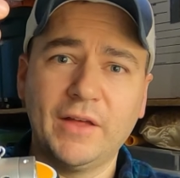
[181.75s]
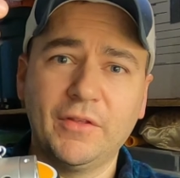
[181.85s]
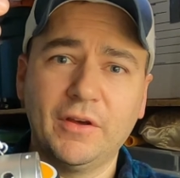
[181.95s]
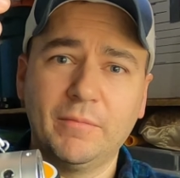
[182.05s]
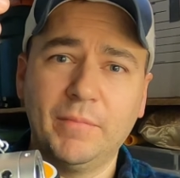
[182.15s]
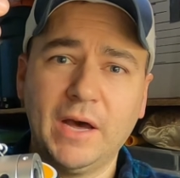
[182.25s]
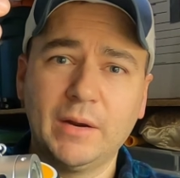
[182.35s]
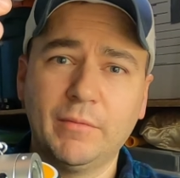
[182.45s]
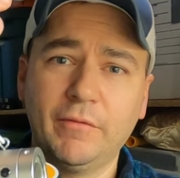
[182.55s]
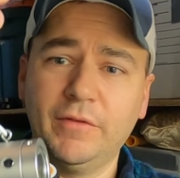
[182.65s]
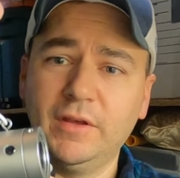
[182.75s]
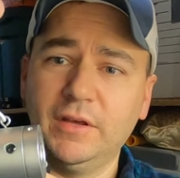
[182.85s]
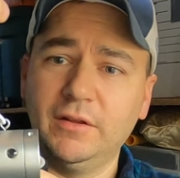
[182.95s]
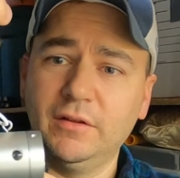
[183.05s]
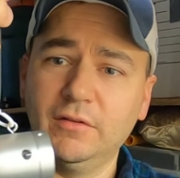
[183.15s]
on the bottom of
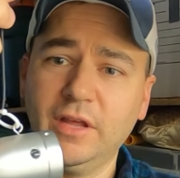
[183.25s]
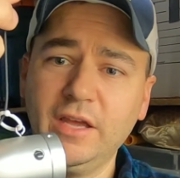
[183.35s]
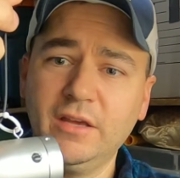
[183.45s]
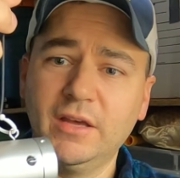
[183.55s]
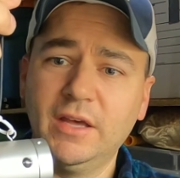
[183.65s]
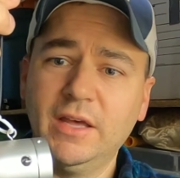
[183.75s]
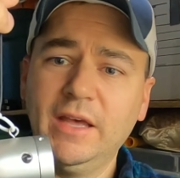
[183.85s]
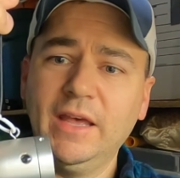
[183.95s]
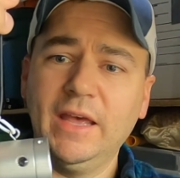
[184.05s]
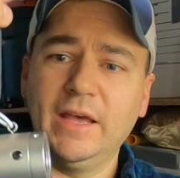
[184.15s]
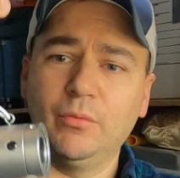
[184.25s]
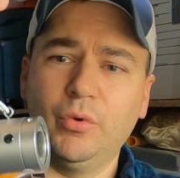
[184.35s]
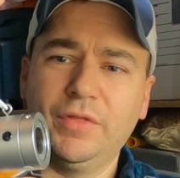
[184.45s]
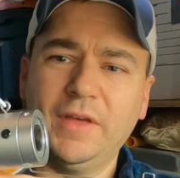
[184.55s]
the lake, and with